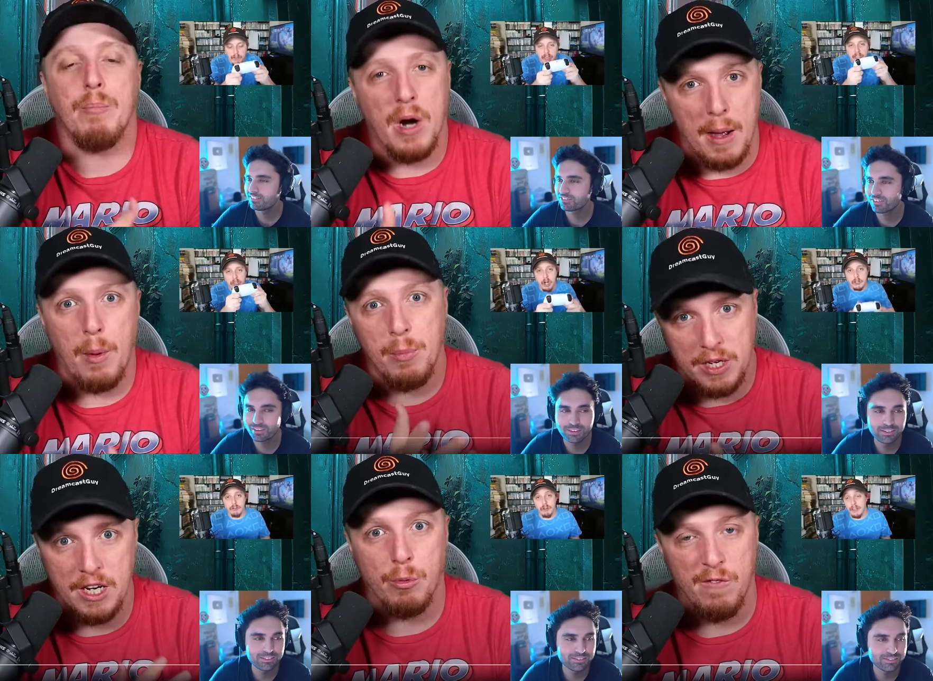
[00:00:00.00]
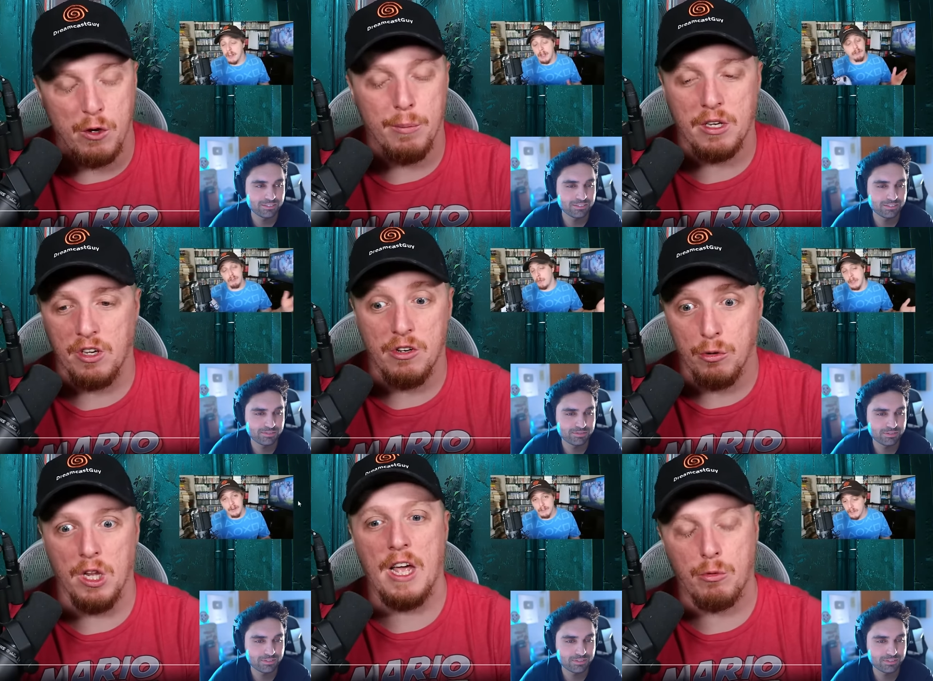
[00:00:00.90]
Speaker 1: I'm probably going to review it, because
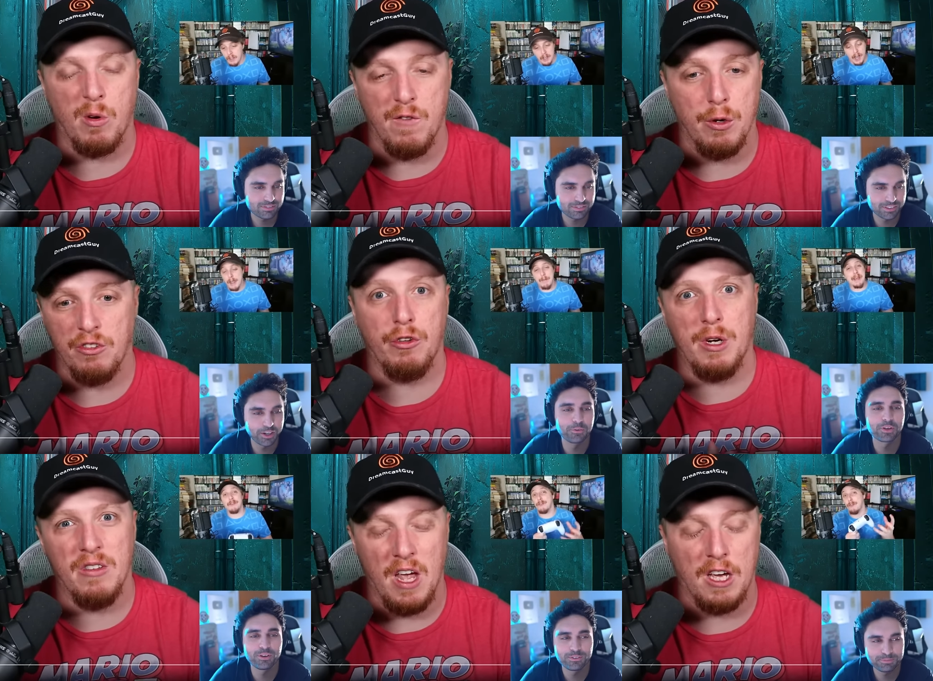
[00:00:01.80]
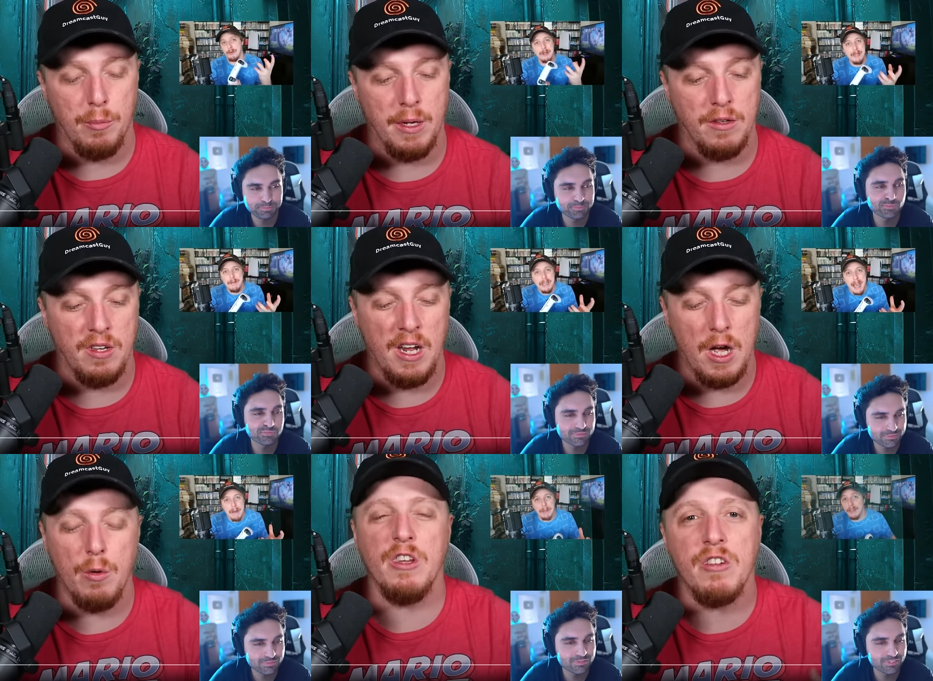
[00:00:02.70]
I do like reviewing Sony tech. But
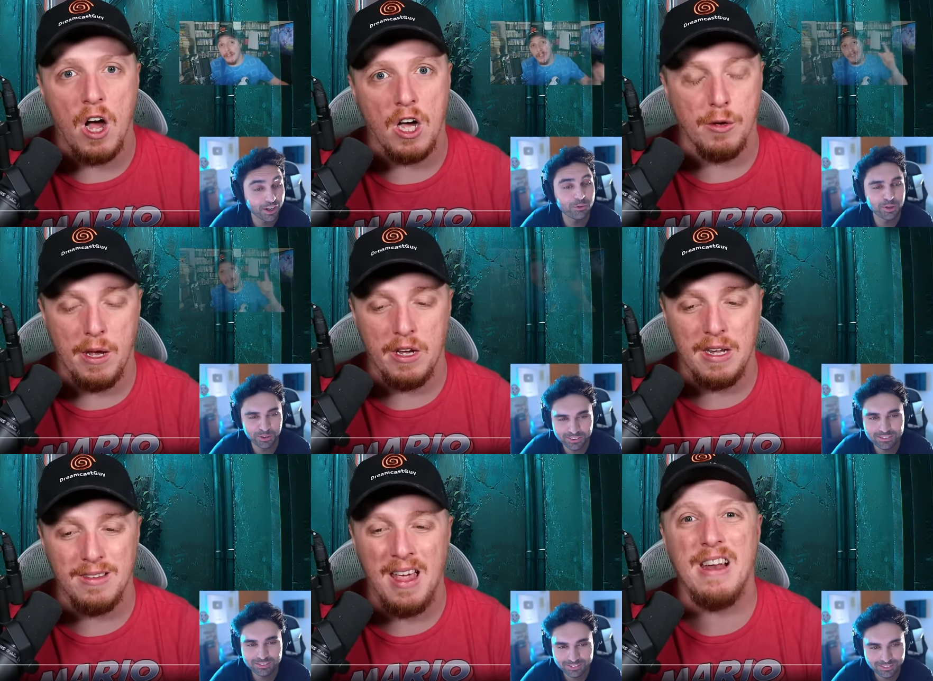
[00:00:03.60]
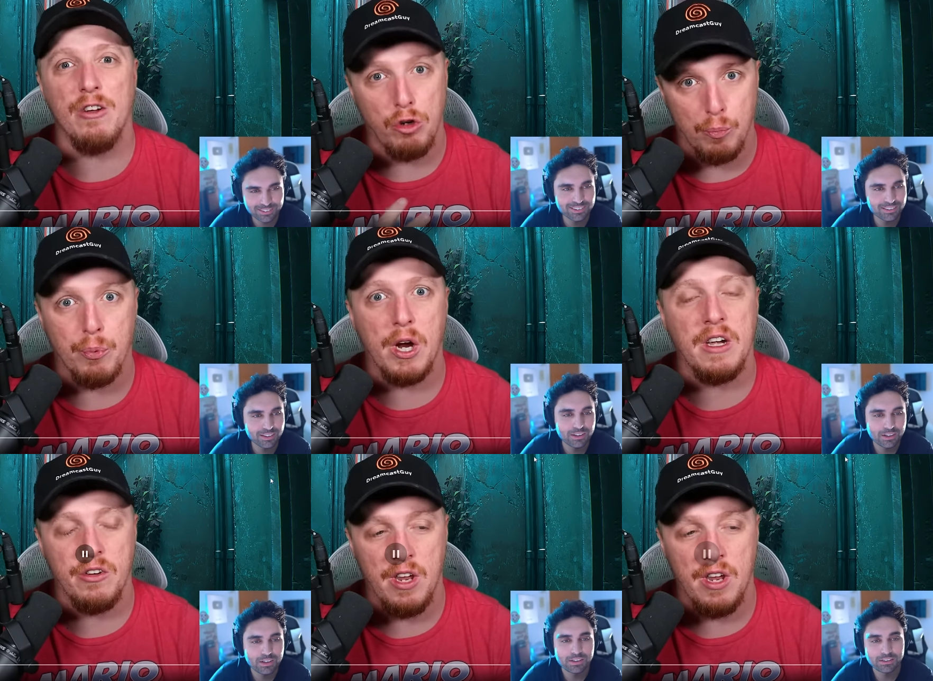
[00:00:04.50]
today, I want to talk about a technical
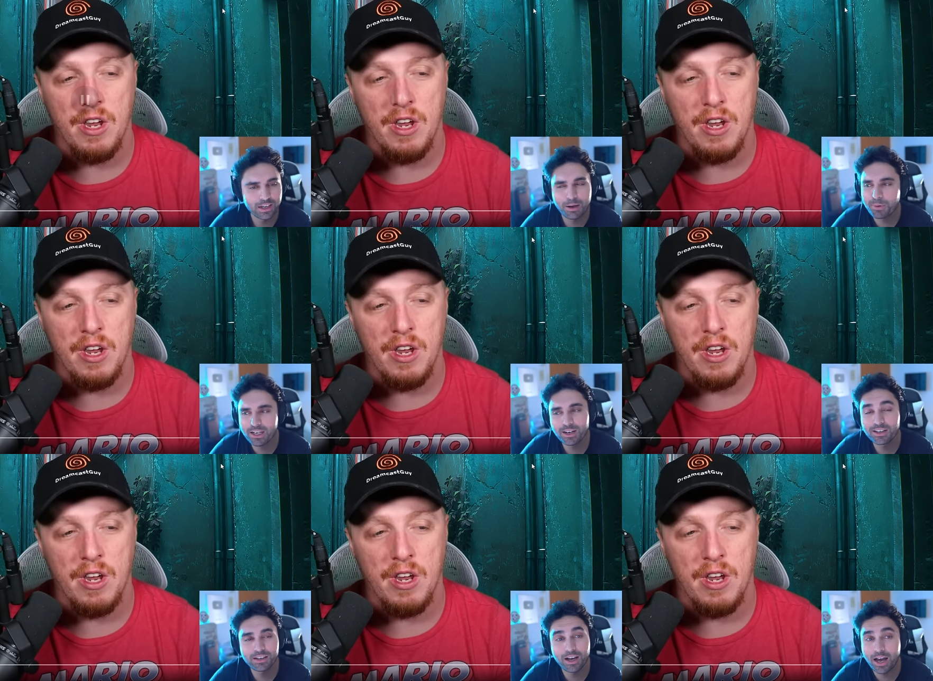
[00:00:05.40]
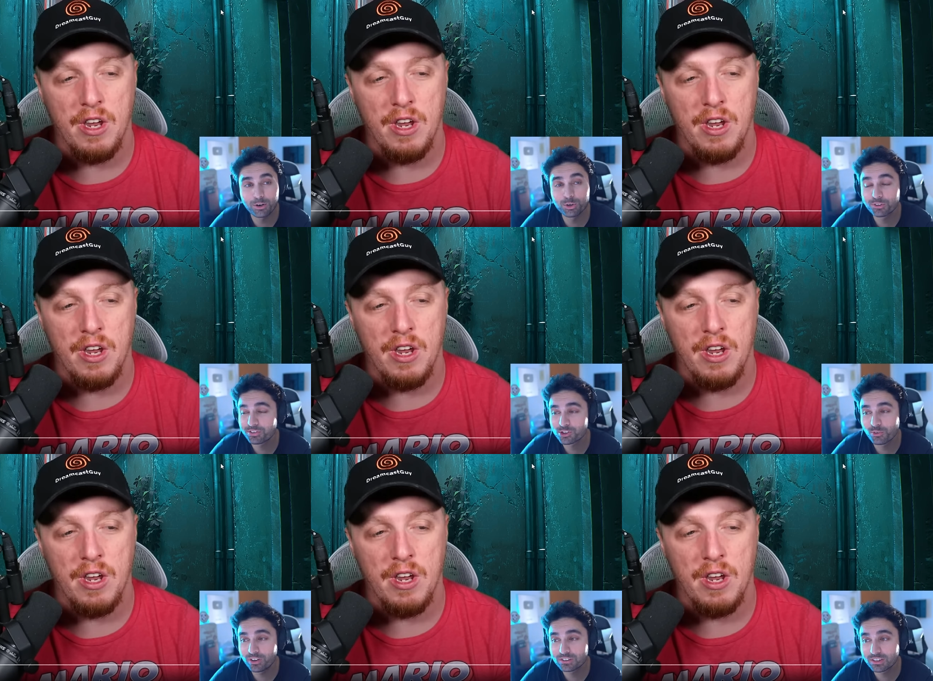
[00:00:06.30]
break. Yeah, man, I, I don't know if it's
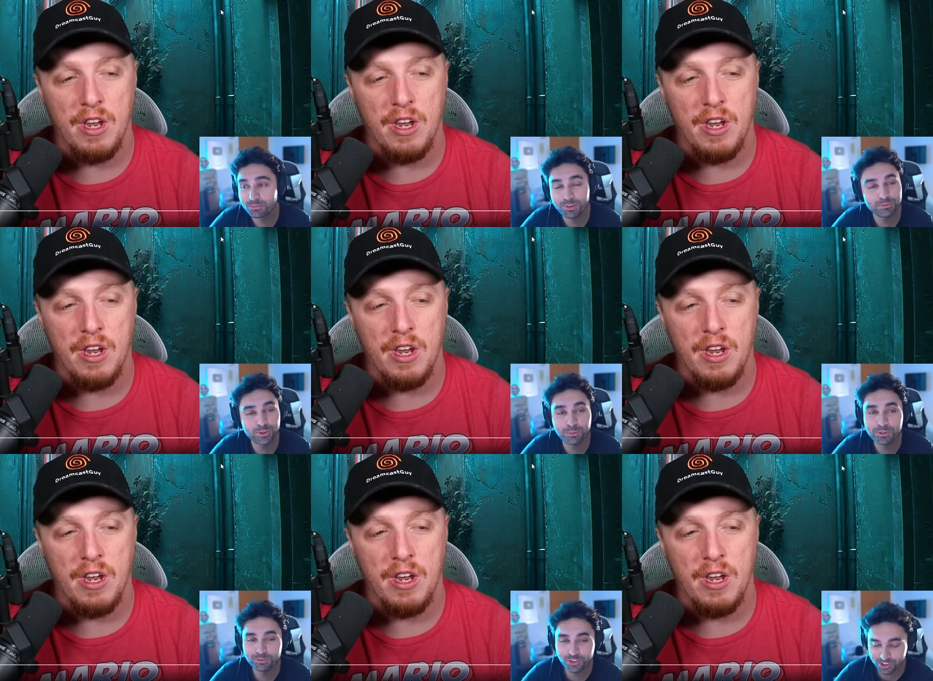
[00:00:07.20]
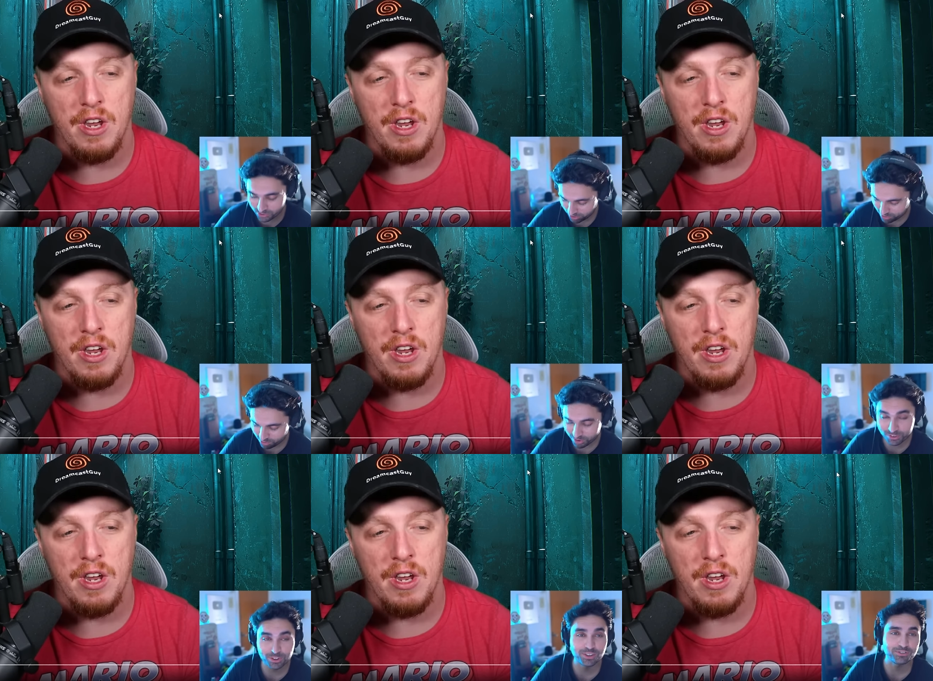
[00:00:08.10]
worth it, but I'm going to be the first one to
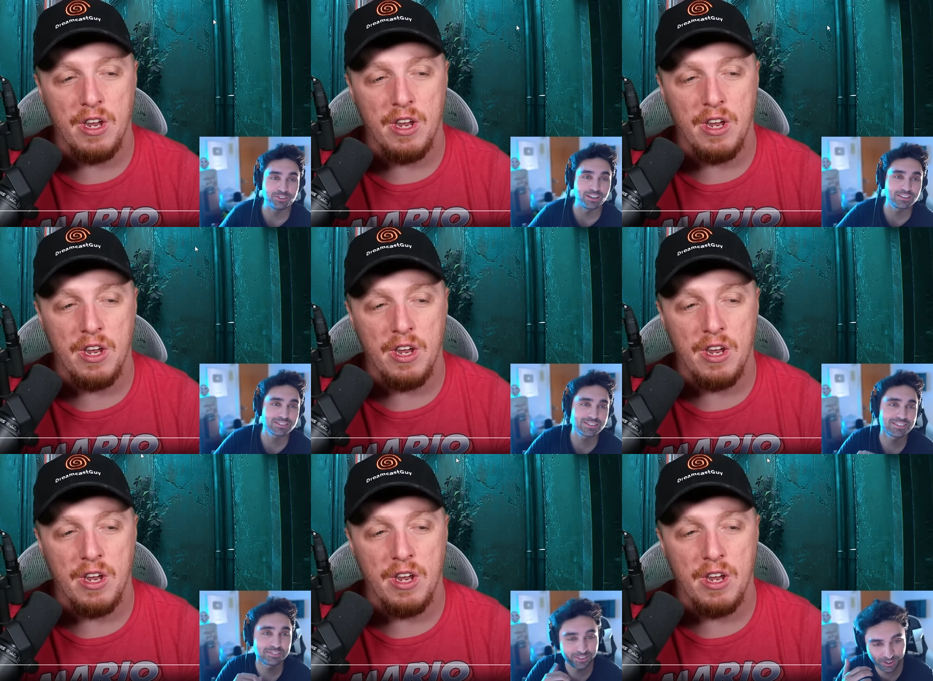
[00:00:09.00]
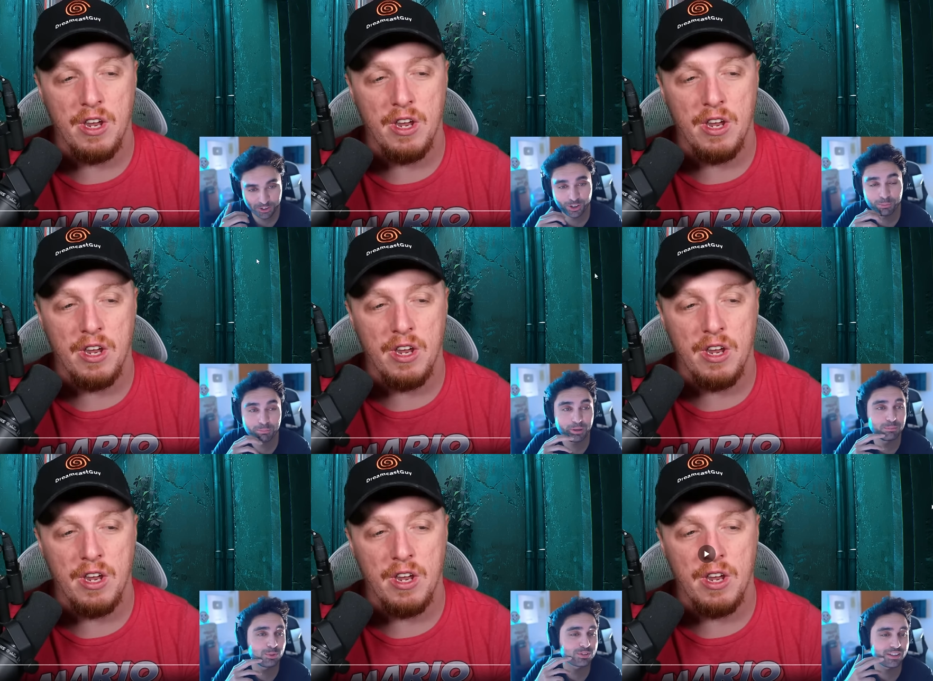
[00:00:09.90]
review it, fellas. There we go,
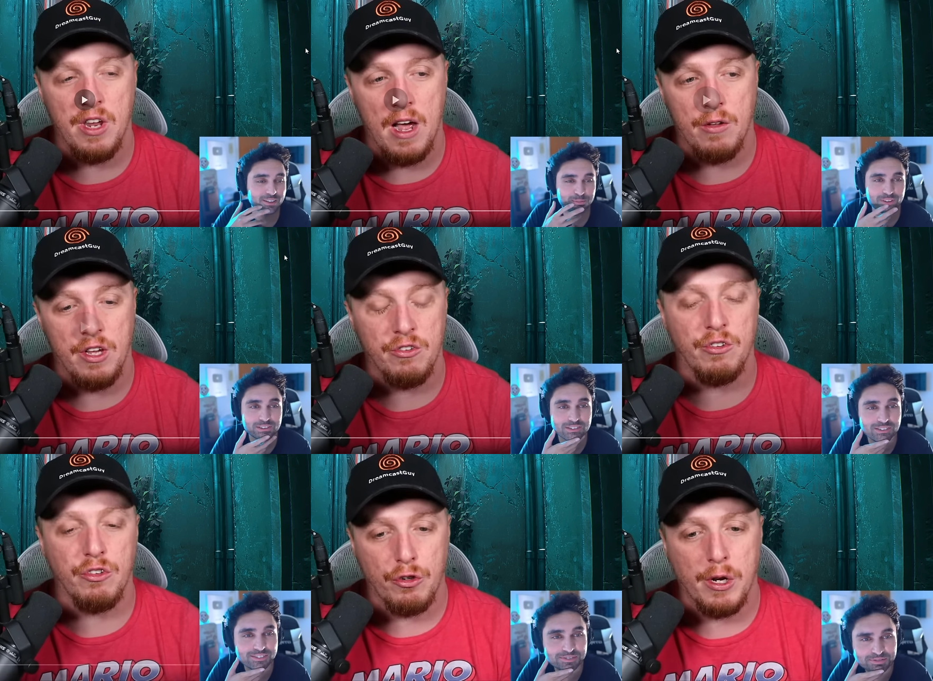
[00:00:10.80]
Bumbleclad.
Speaker 2: Down that's